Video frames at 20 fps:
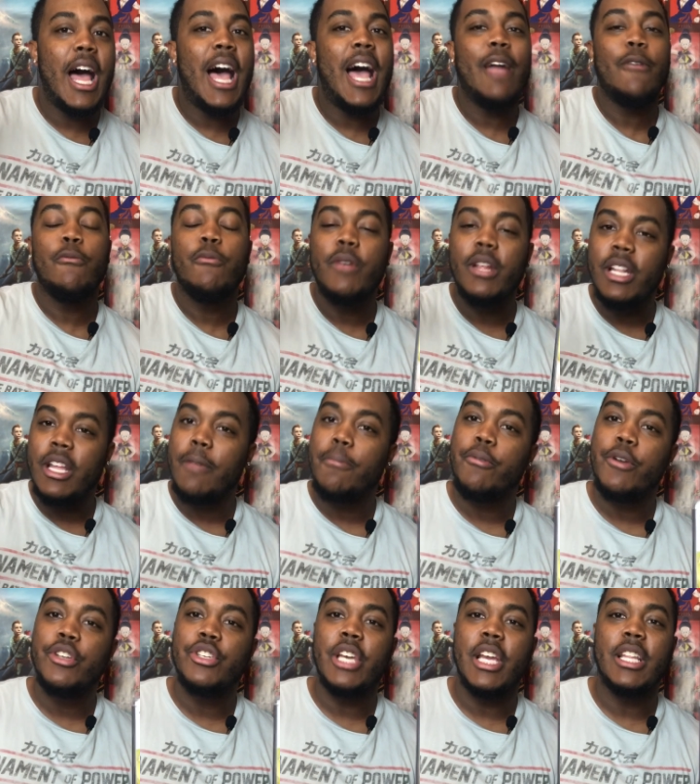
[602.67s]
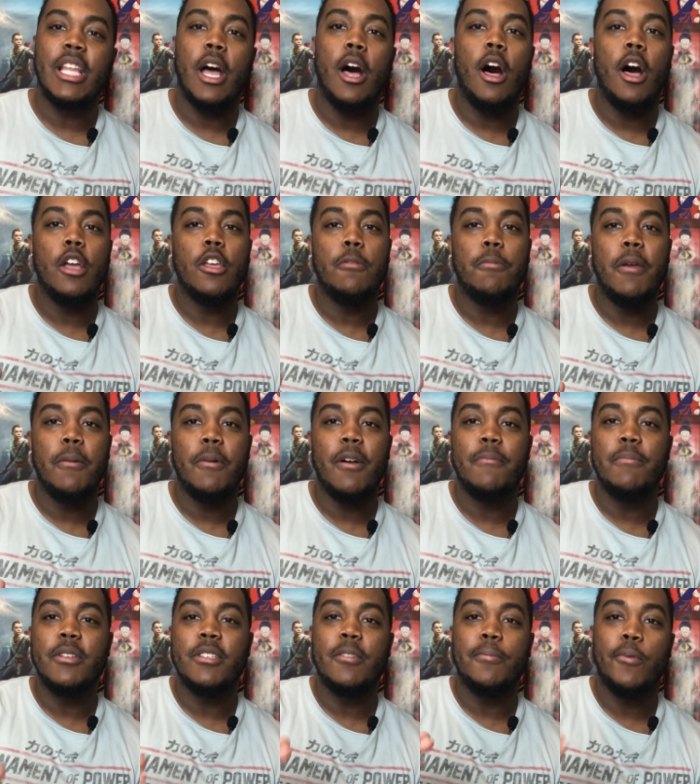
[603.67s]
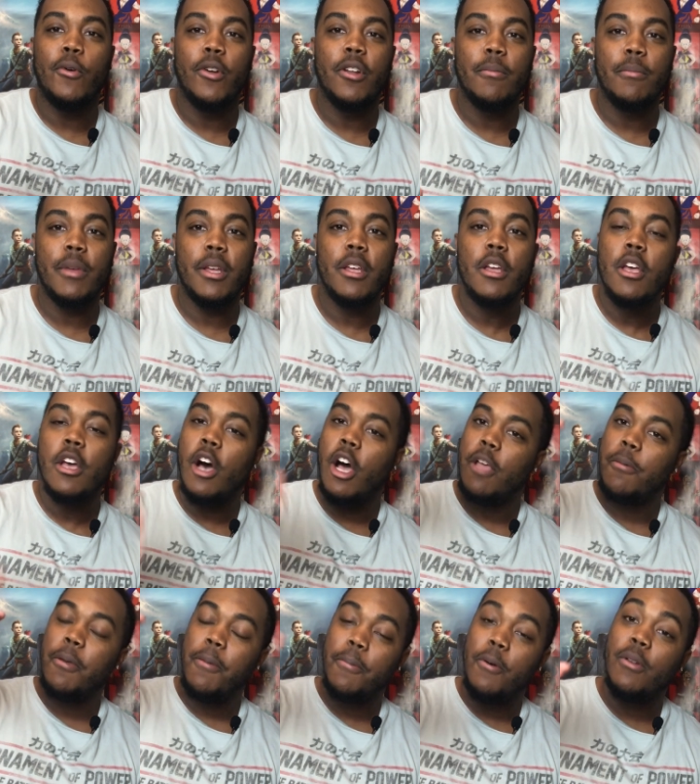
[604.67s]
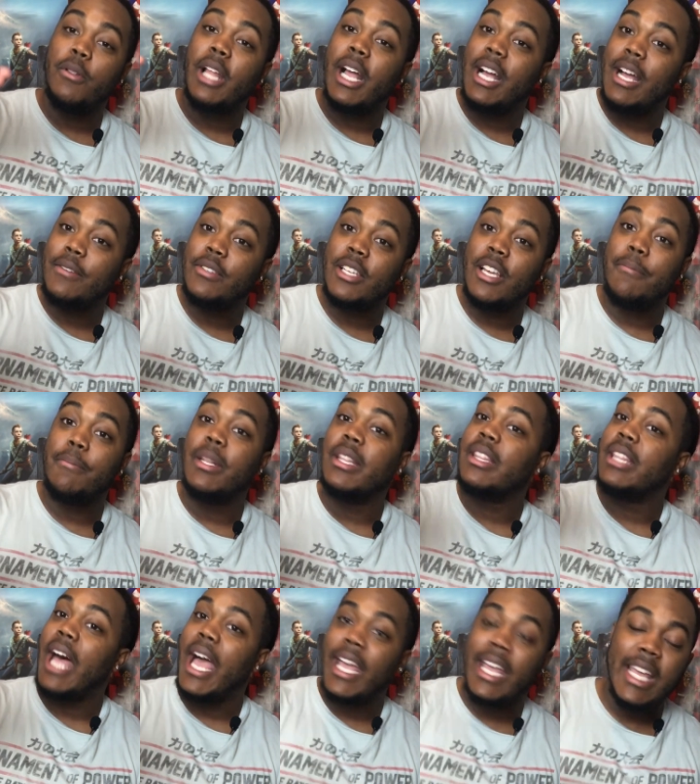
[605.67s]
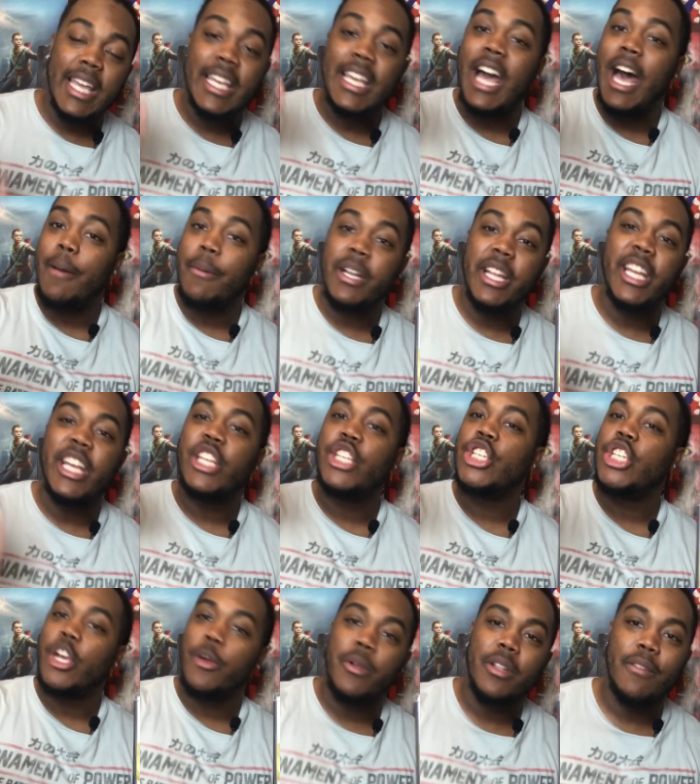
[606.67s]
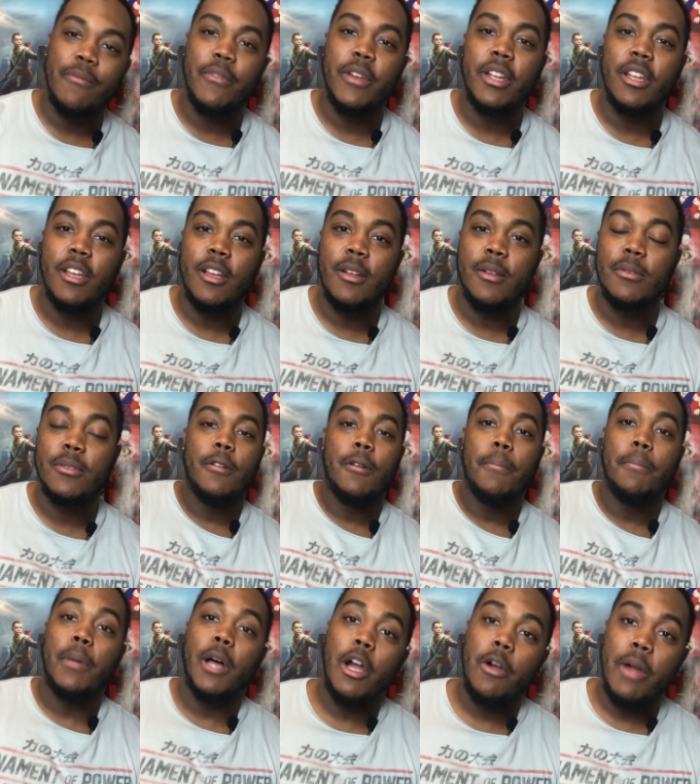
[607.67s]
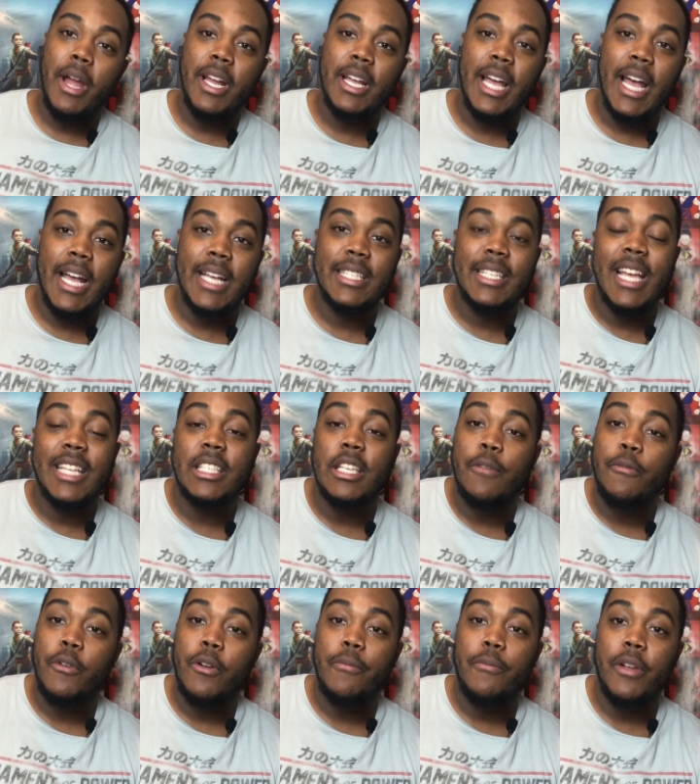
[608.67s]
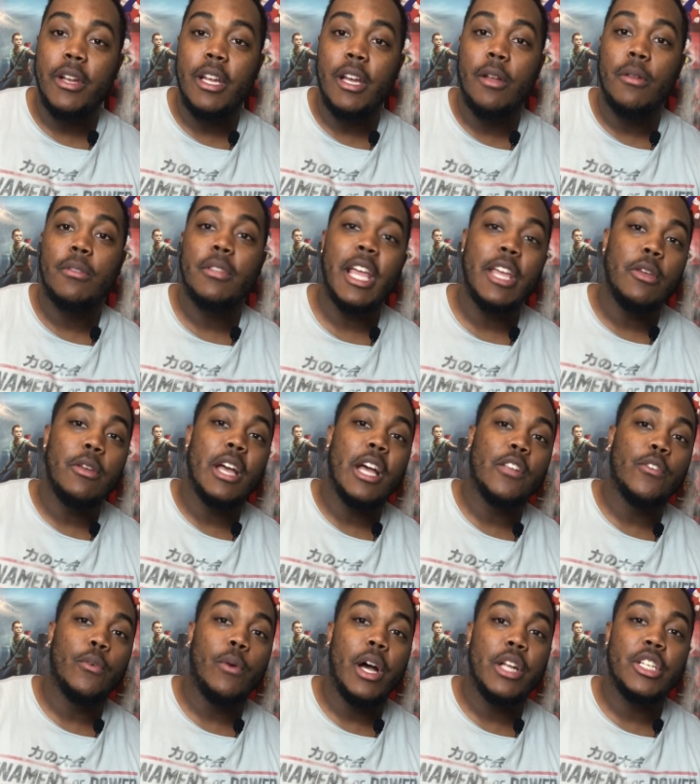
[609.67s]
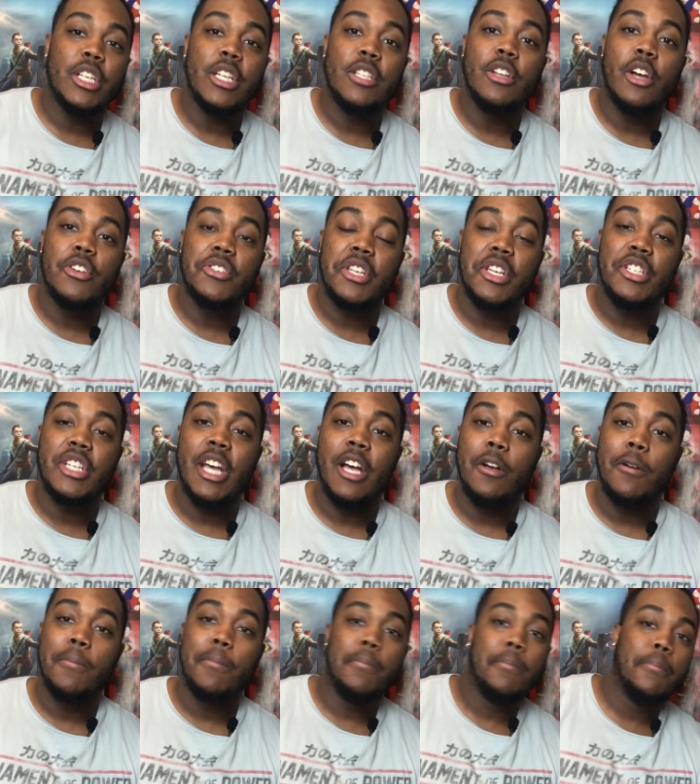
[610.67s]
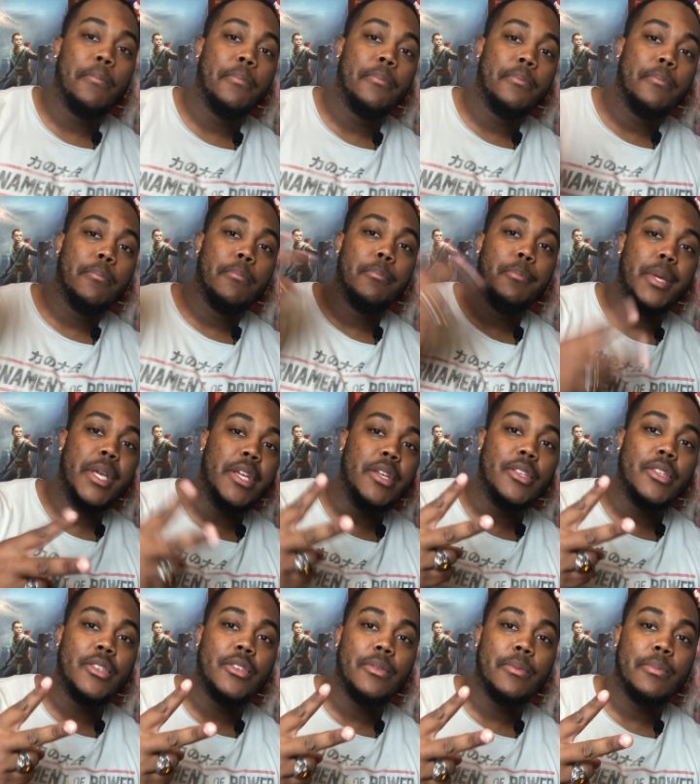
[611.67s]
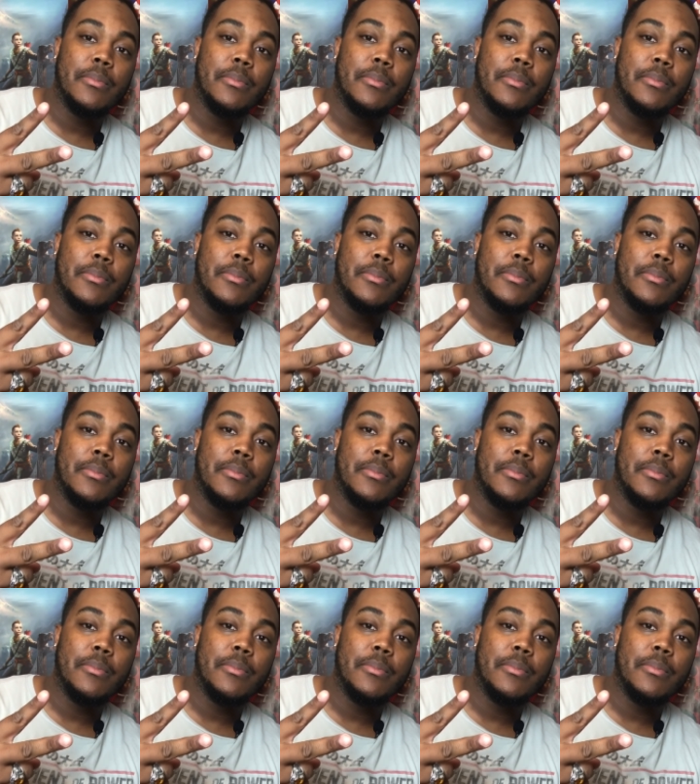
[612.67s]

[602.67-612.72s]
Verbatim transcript: I really appreciate that all you people have been supporting me. All you people, like I said, have been liking, commenting, and sharing the videos. But all right, guys, that's it for the video. Thank you guys for watching. Dark Sage out. Peace.